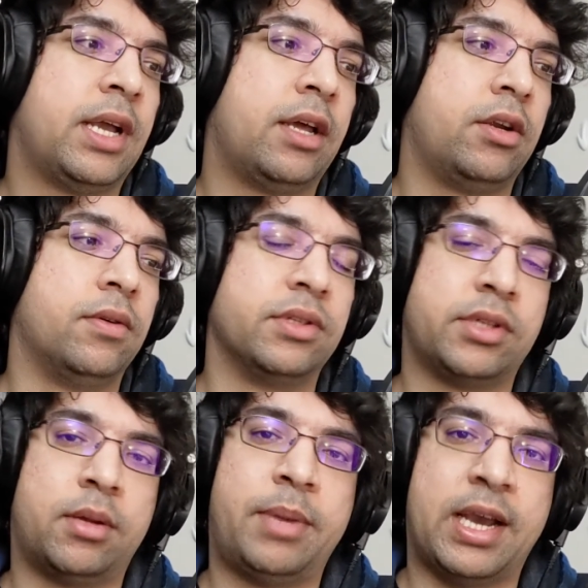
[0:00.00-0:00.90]
how to
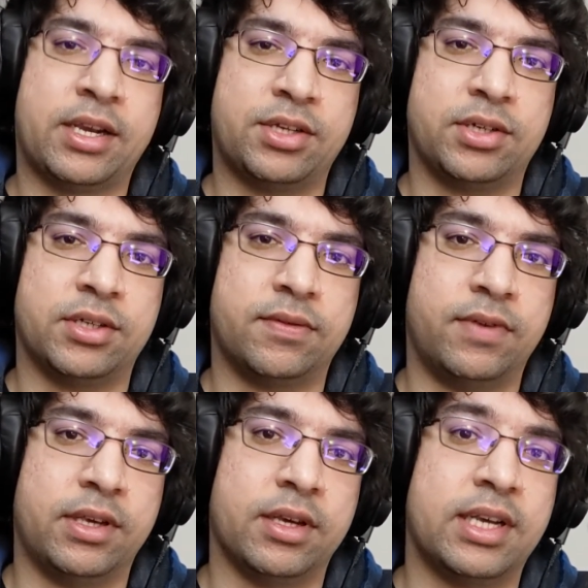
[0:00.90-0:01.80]
install packages
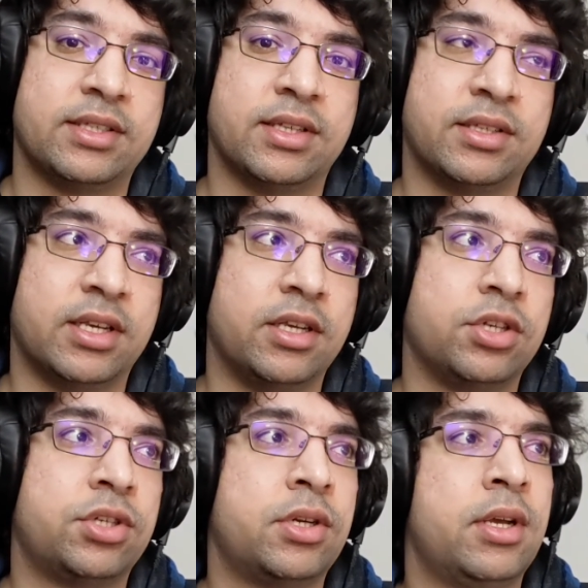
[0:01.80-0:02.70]
via
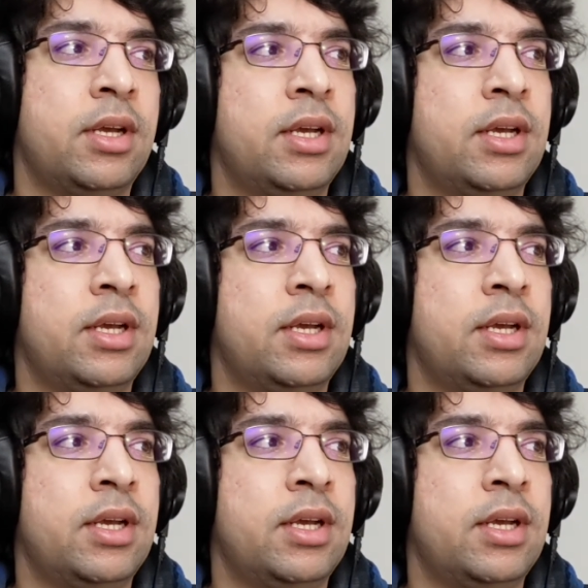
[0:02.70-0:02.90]
SSH,